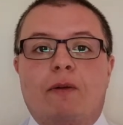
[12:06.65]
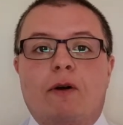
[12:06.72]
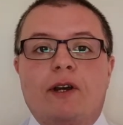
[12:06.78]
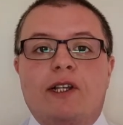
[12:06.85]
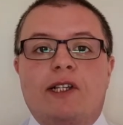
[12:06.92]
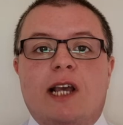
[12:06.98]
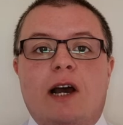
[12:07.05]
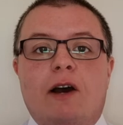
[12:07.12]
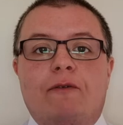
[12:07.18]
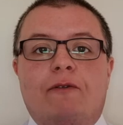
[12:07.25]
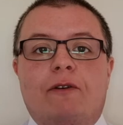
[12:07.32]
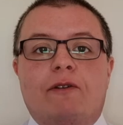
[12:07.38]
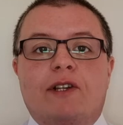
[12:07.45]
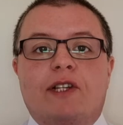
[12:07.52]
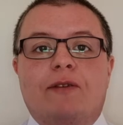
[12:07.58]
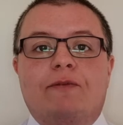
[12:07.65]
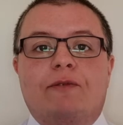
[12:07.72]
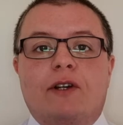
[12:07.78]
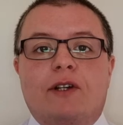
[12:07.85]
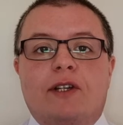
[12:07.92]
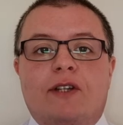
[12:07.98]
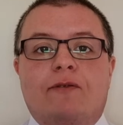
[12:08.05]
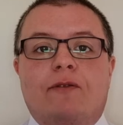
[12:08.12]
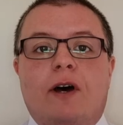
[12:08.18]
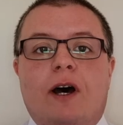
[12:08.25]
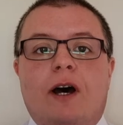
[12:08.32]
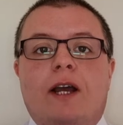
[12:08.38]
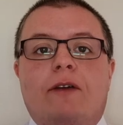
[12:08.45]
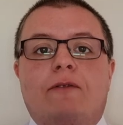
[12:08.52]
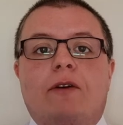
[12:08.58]
points out for us in verse
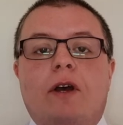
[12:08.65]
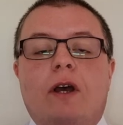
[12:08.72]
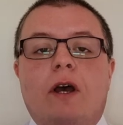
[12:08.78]
5,